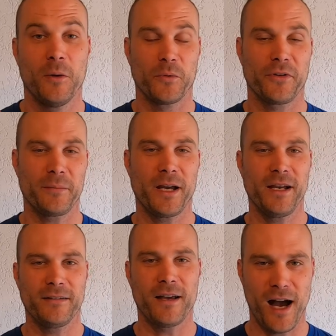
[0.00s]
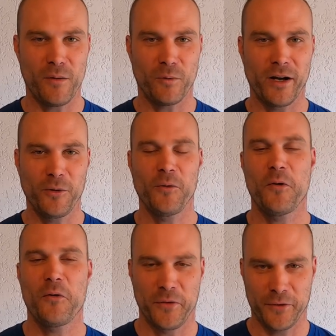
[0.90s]
What's up guys, I'm Randall,
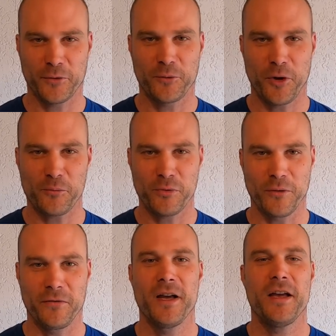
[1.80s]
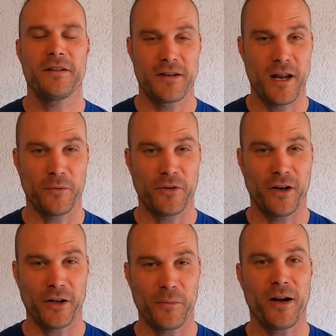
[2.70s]
this is Grunt Proof. Today we're
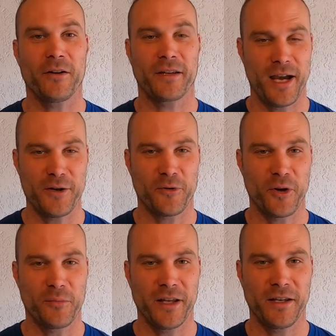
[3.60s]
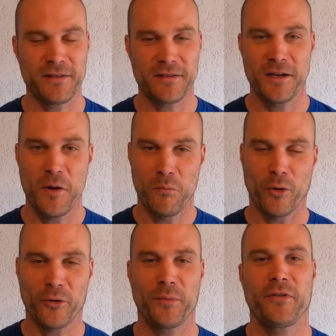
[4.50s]
talking about casualty blankets, more
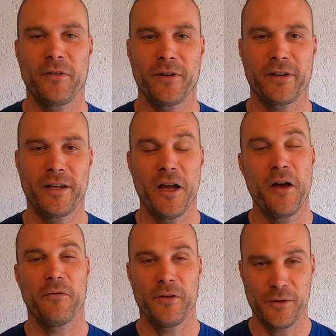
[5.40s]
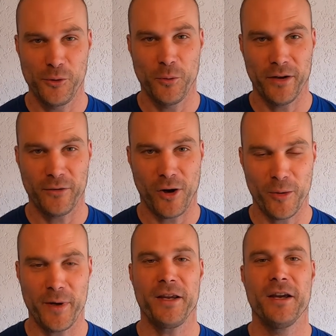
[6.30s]
specifically the U S
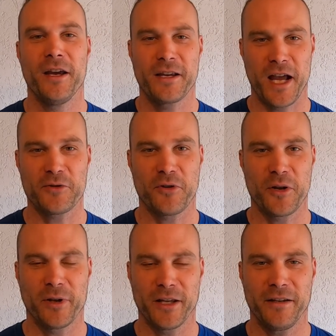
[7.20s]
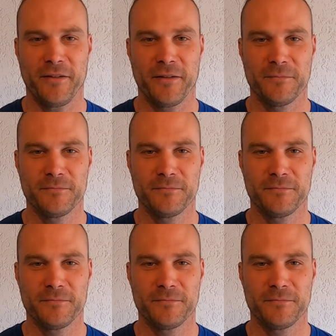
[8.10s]
Army casualty blanket.